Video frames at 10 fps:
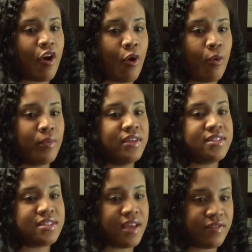home
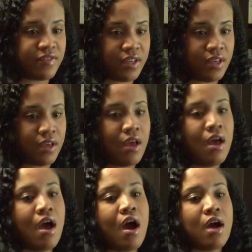is safety,
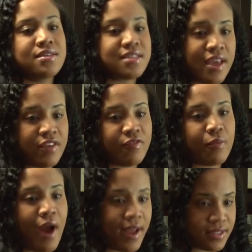safe
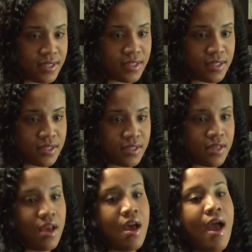practices.
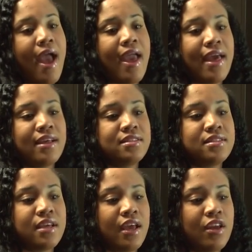
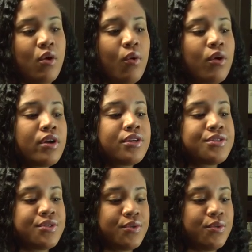And in order
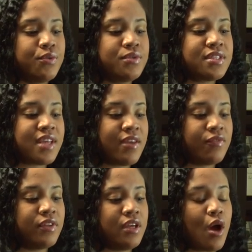to
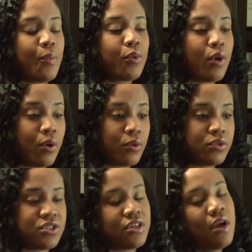safely
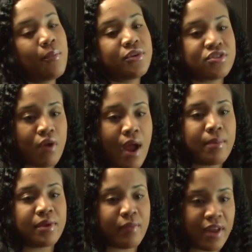approach
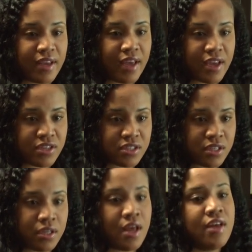prescribing
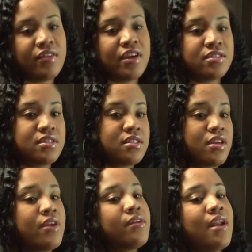medication, there's a
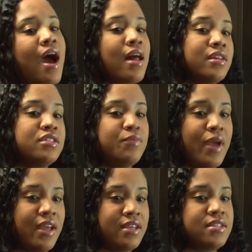certain knowledge
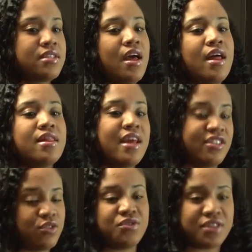base
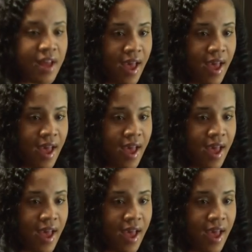that you should